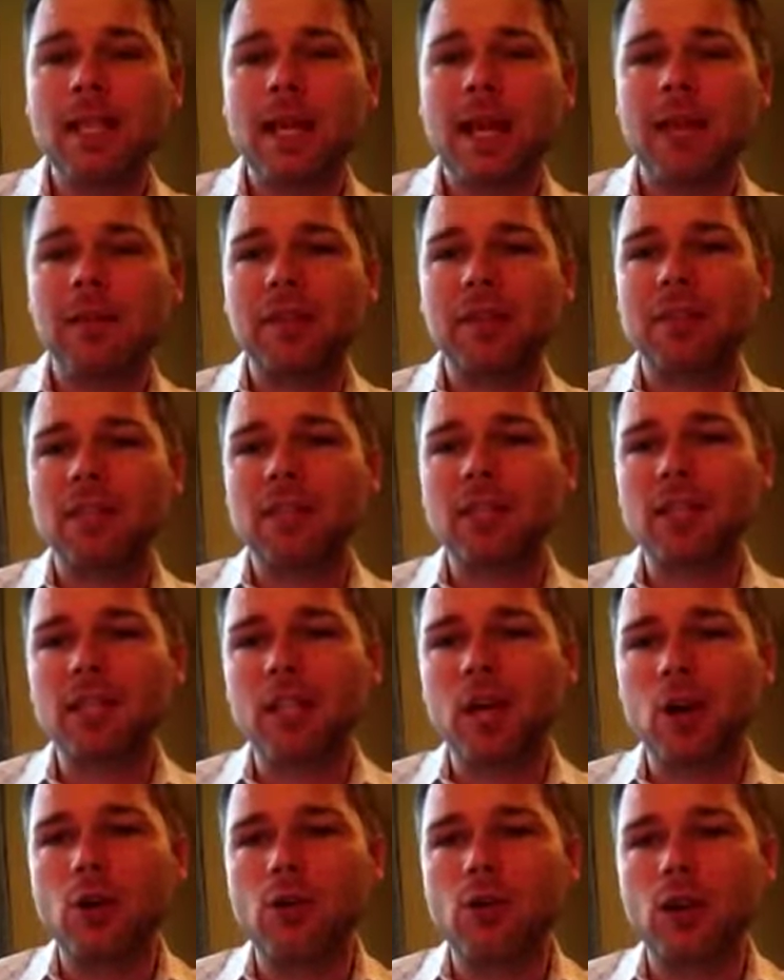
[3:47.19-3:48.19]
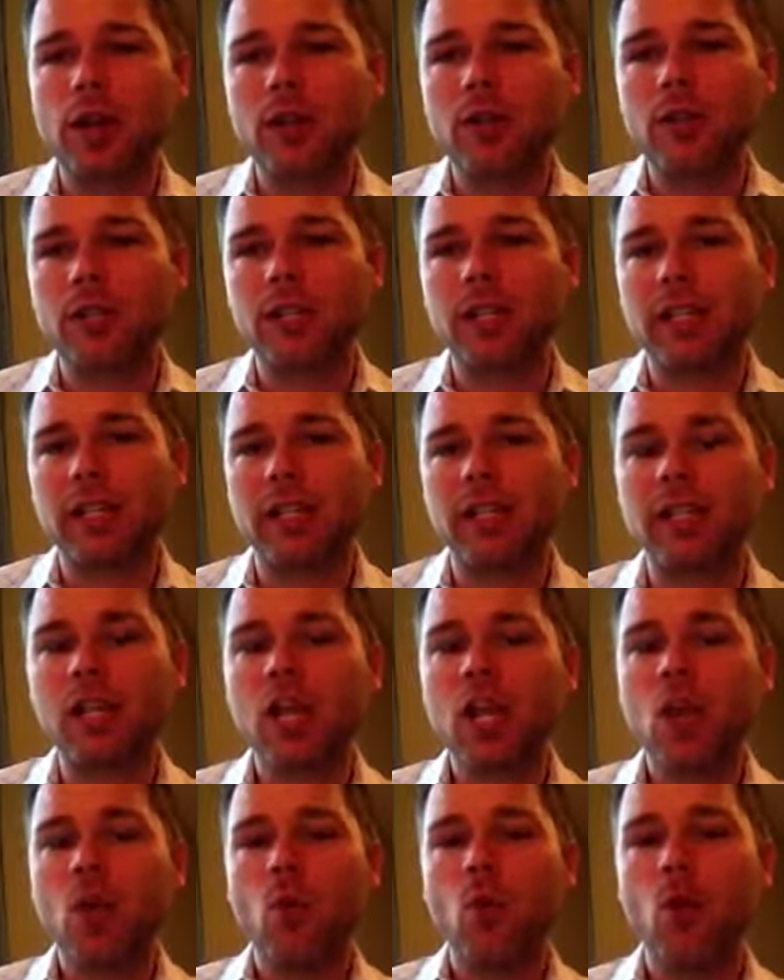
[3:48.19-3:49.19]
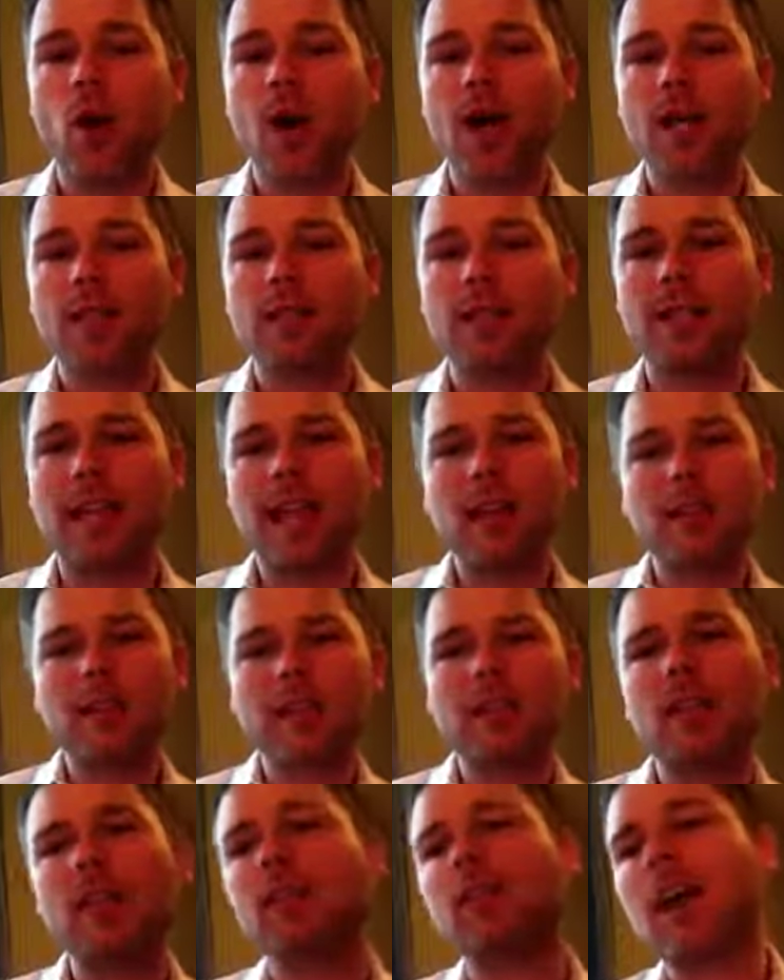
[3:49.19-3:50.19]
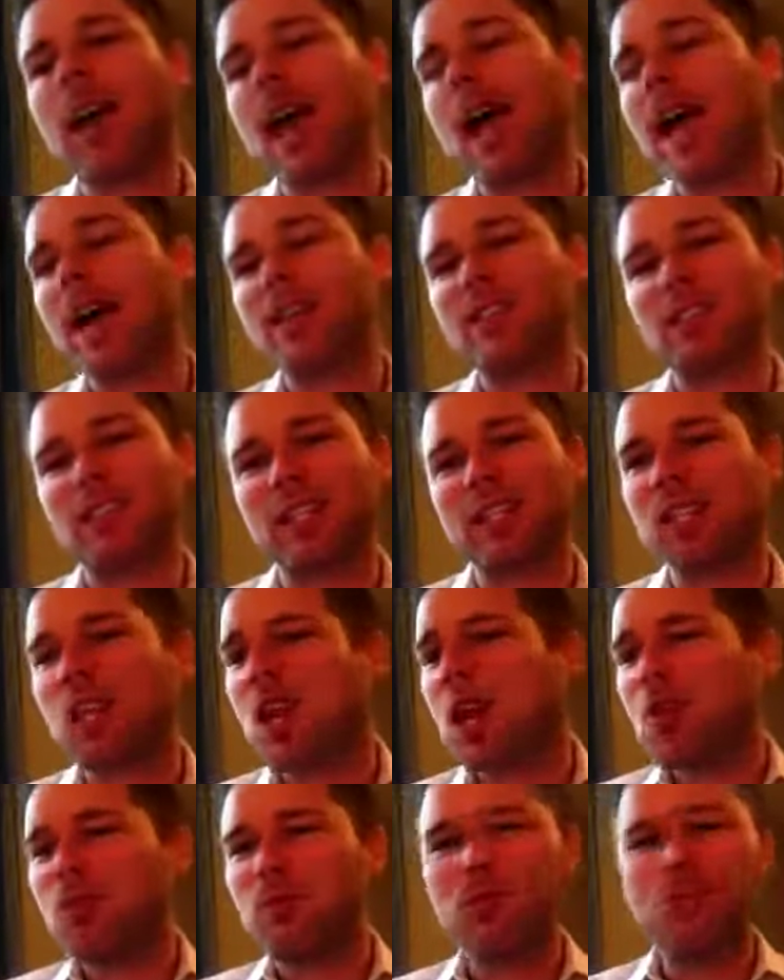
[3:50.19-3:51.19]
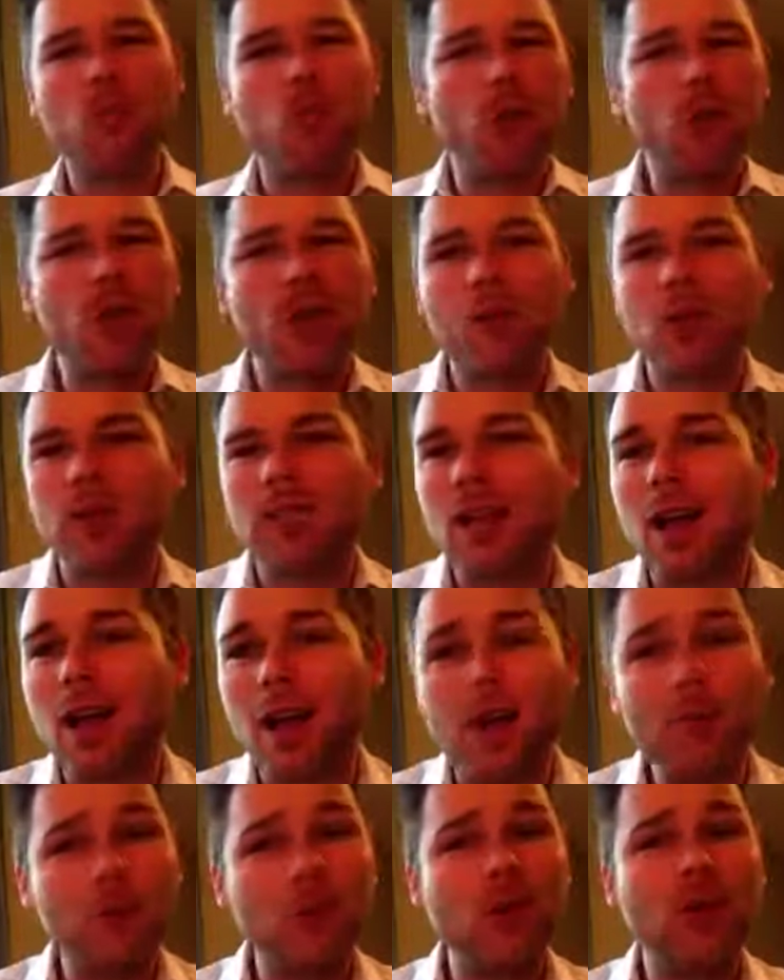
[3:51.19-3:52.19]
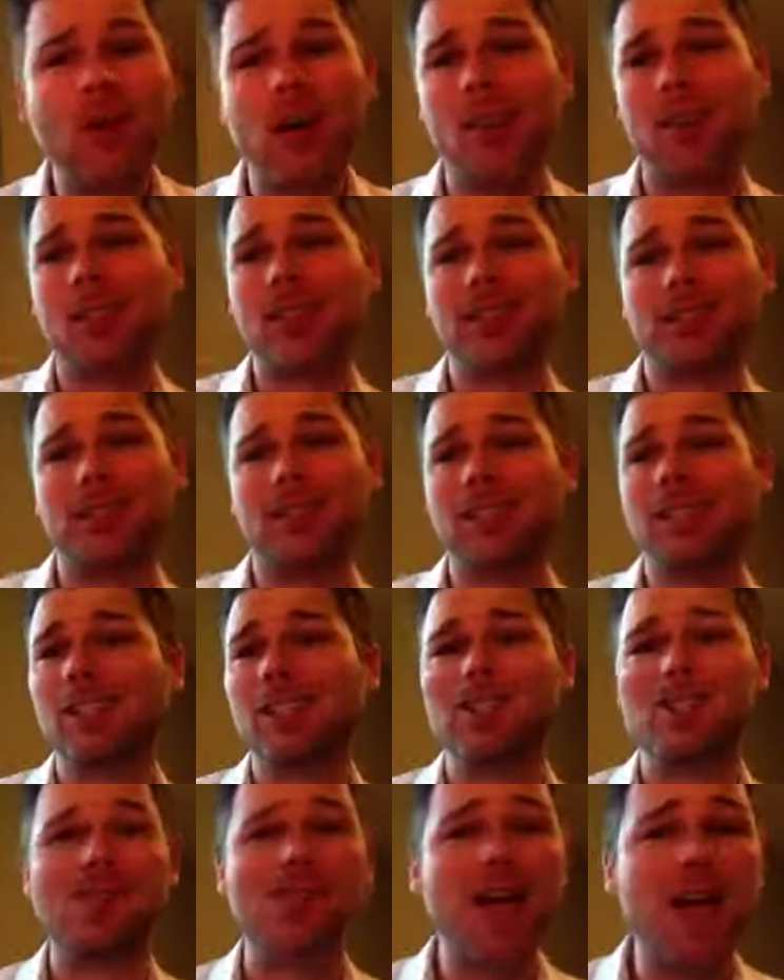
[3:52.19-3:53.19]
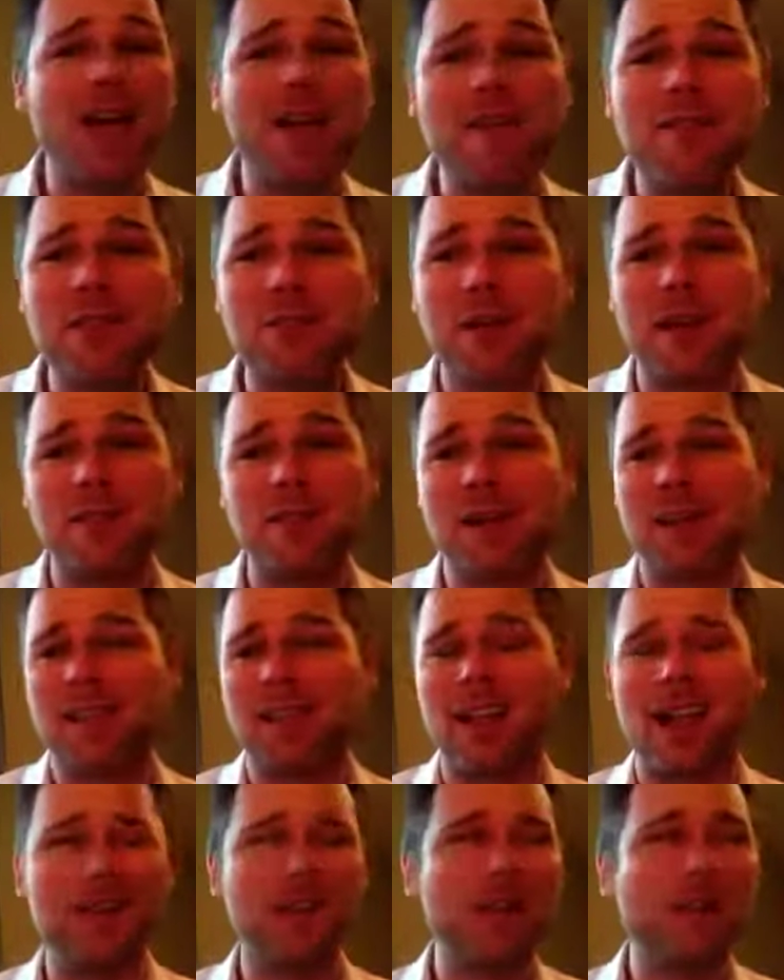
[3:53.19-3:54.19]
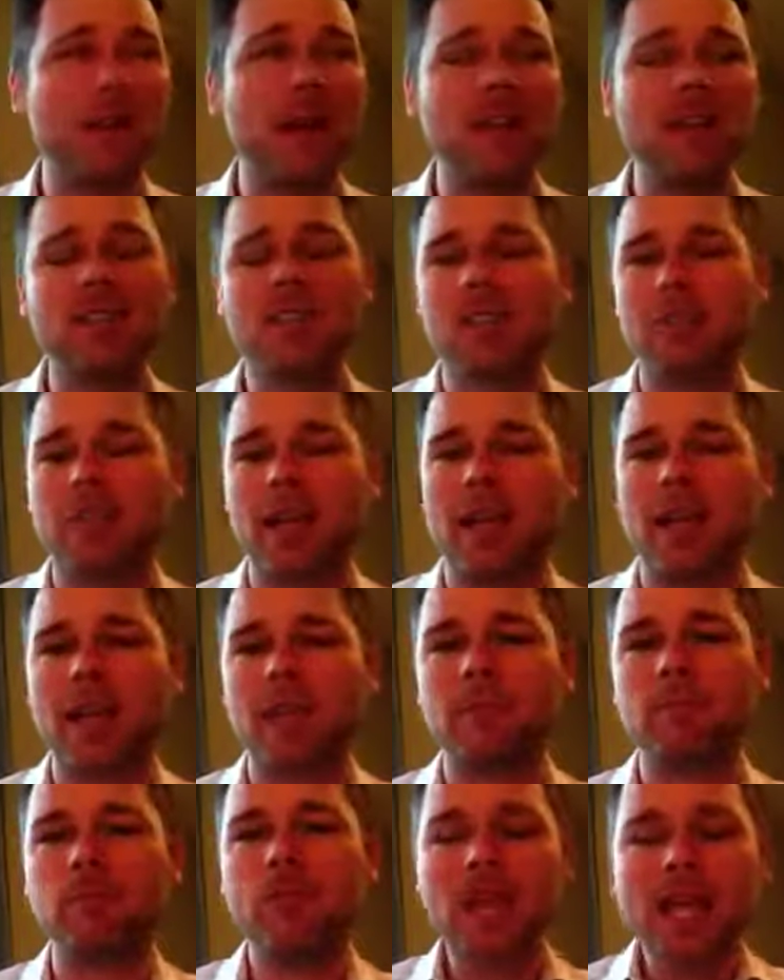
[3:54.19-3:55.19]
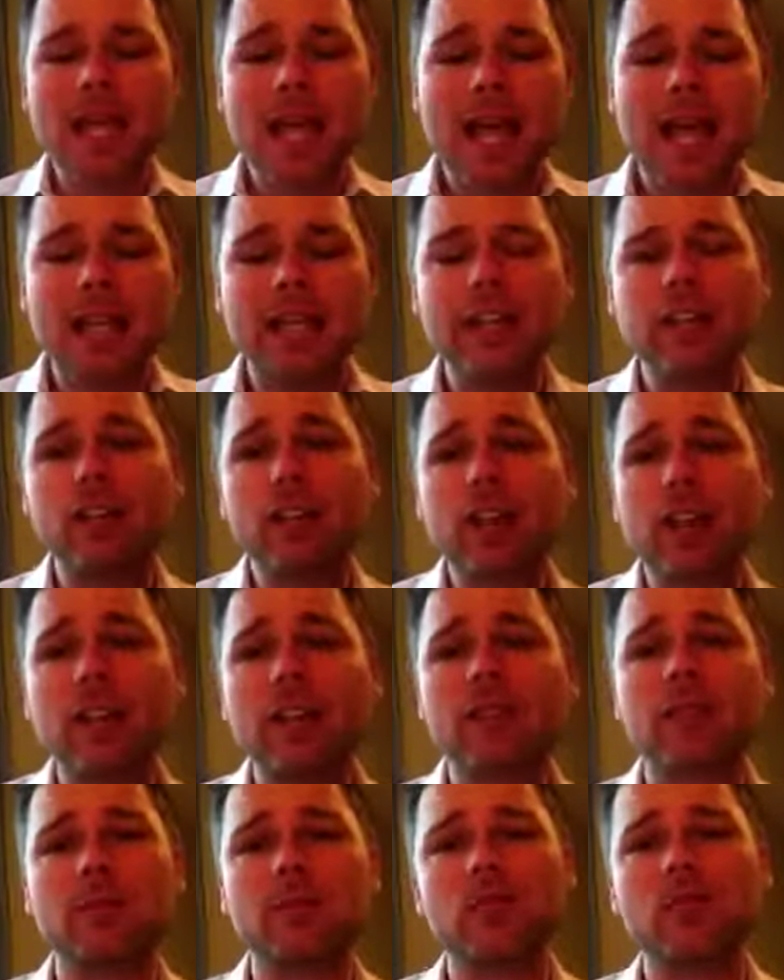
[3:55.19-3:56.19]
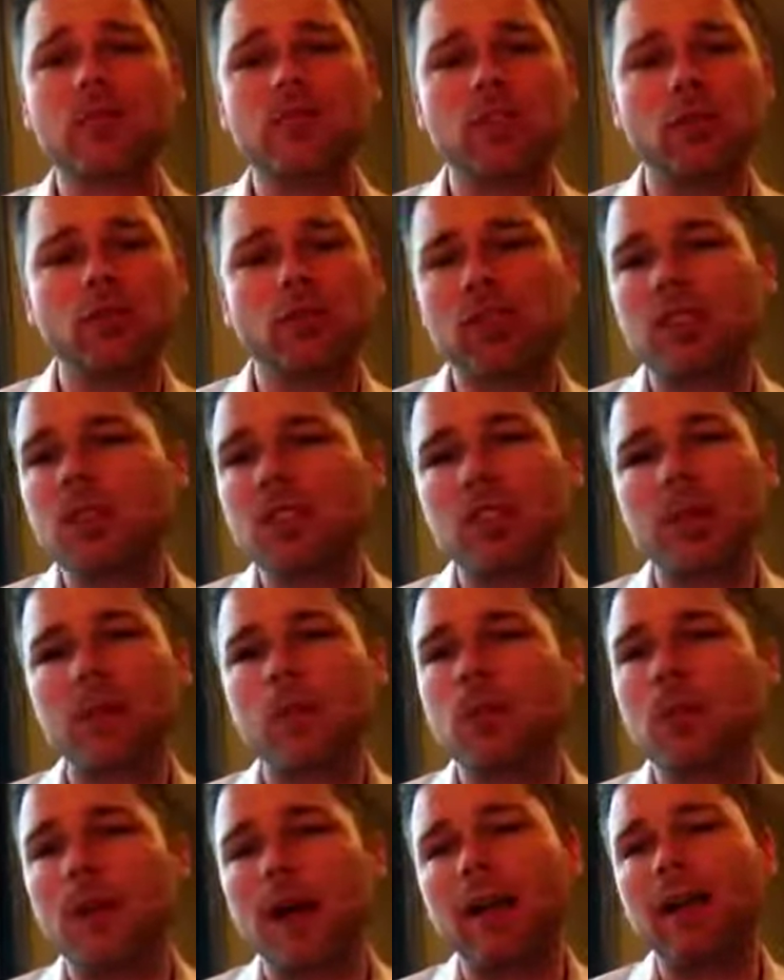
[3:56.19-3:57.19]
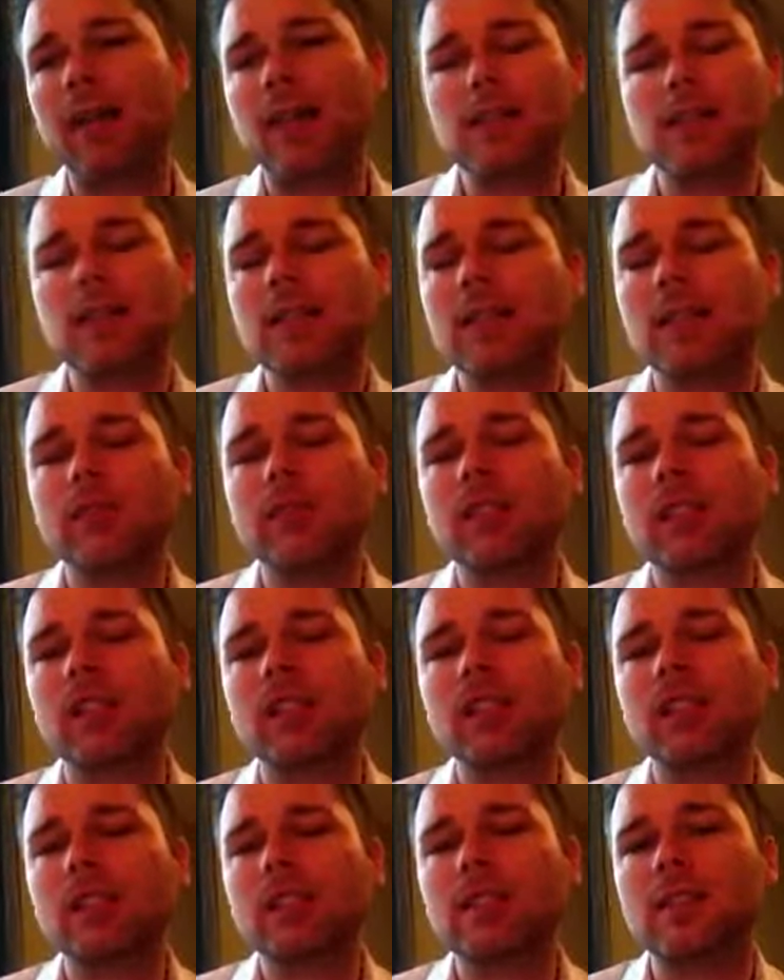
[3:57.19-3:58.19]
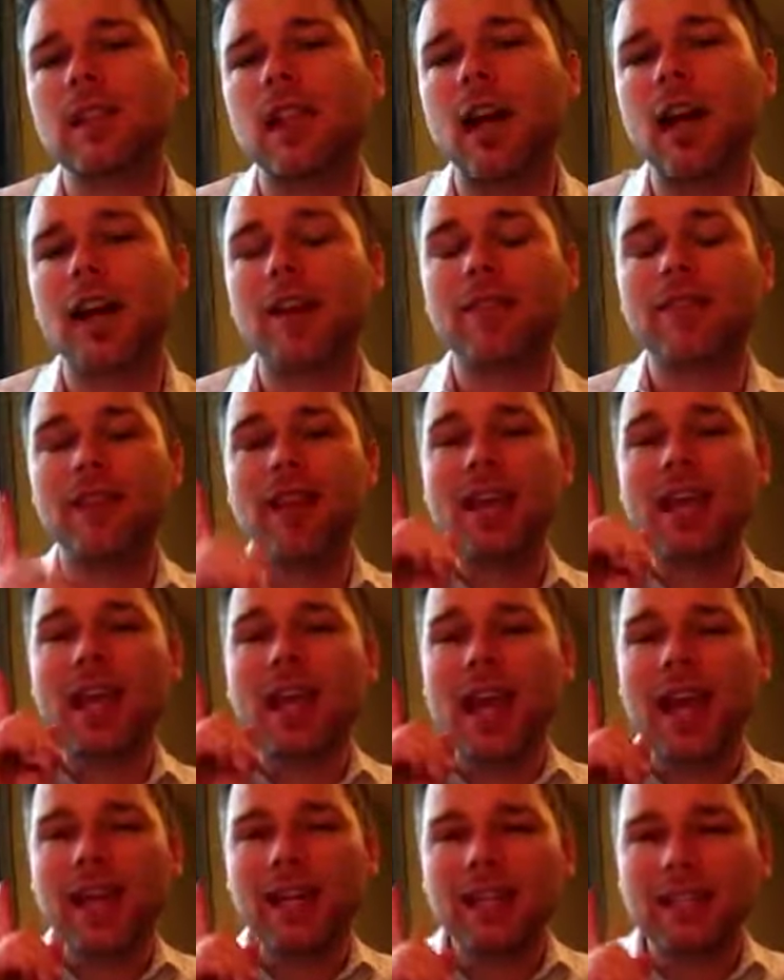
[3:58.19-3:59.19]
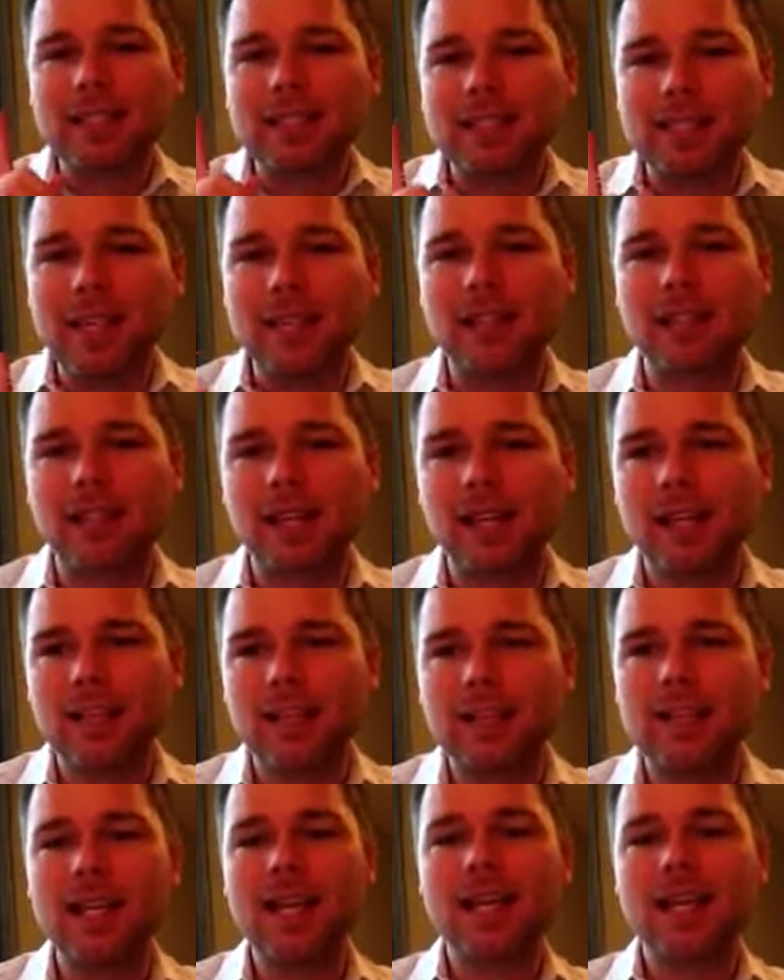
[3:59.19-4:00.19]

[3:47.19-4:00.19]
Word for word: and the C E O, Greg Creed, was, came into the class, and one of the most humble, authentic leaders I've ever met in my life, amazing man, and he's sharing some, you know, just tips about lessons he've learned in his life, and he said this.